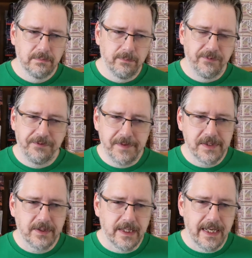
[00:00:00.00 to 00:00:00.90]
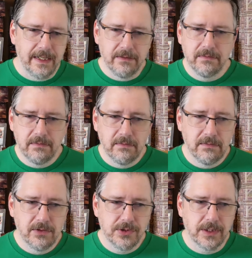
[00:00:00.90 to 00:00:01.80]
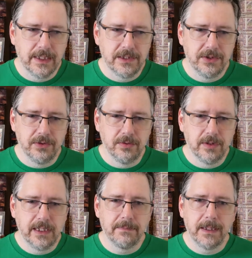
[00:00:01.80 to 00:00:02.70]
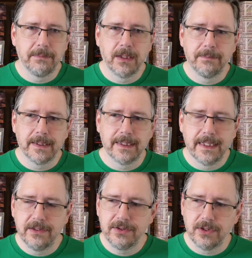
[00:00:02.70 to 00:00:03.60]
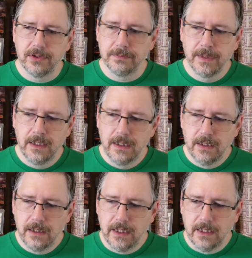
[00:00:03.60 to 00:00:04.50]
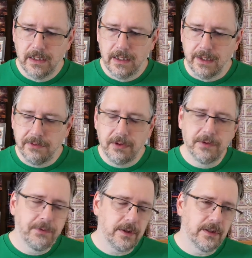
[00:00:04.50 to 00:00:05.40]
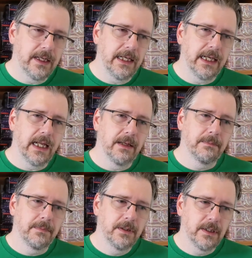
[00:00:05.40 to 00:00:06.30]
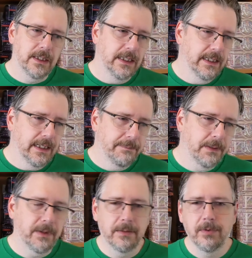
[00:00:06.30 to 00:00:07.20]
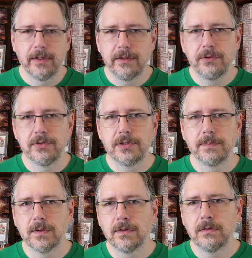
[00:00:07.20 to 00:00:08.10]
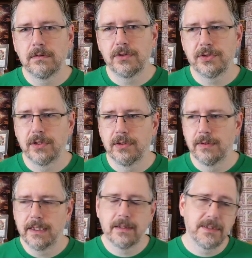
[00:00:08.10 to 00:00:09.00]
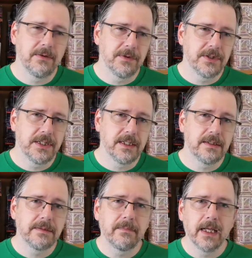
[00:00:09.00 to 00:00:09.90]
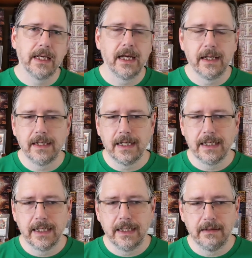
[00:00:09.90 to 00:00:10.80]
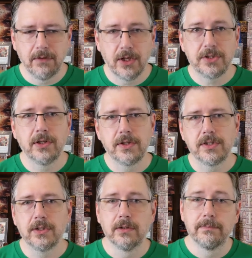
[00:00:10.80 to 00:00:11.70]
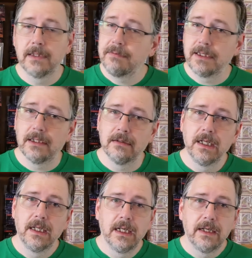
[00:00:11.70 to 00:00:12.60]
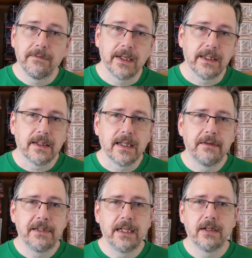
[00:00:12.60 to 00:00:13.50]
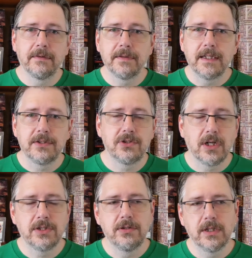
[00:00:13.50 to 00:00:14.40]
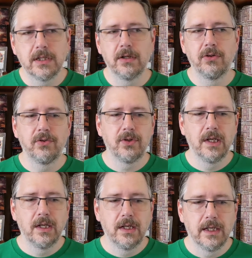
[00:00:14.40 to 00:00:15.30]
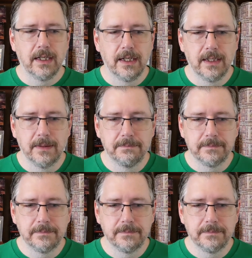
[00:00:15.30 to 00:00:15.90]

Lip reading: fizzle that, trying to get a big pump on that. So I throw the Forked Lightning at him. I pump it up with Crucible, so it comes in for 6, and I Arsenal the Tome. I figure if I can get the life gain off of this, draw 2 cards, then